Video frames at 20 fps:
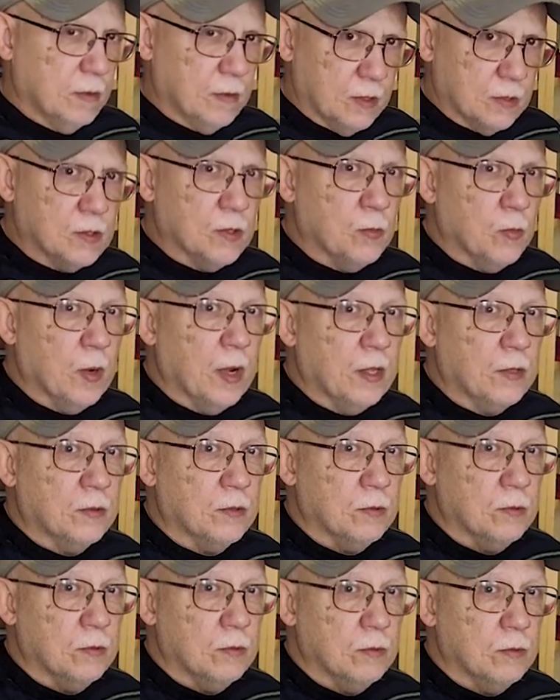there's a way
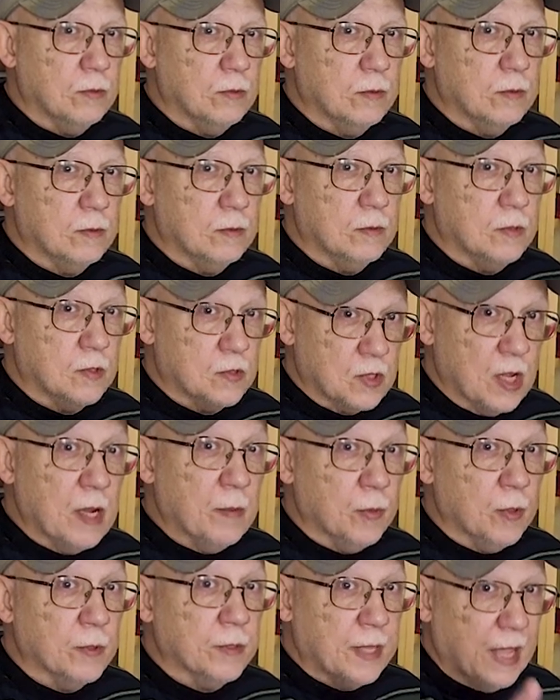to
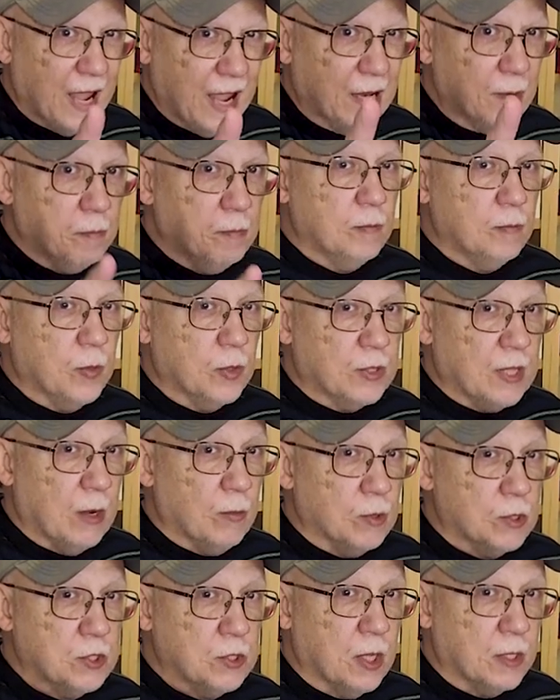disable that, but that
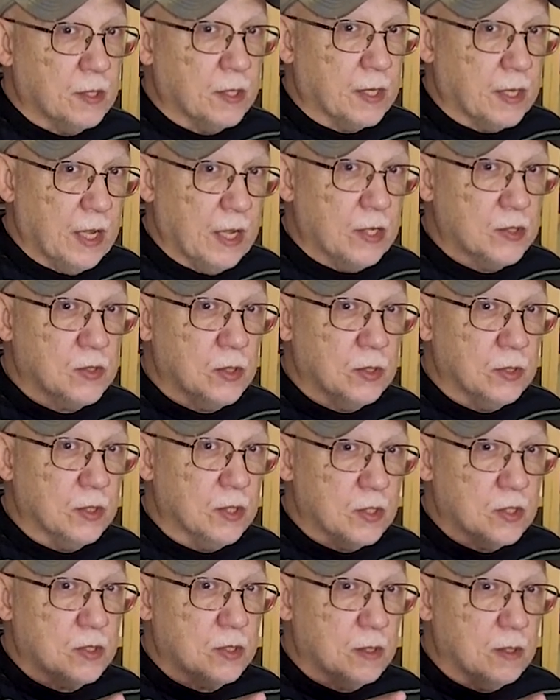was not the case in
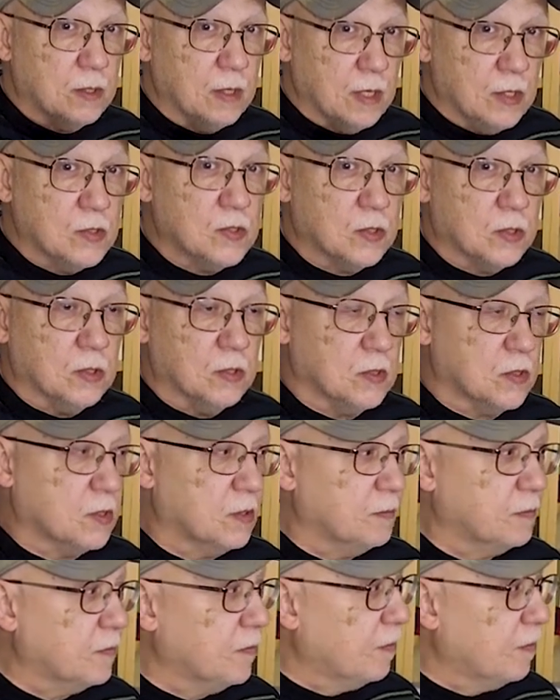this instance.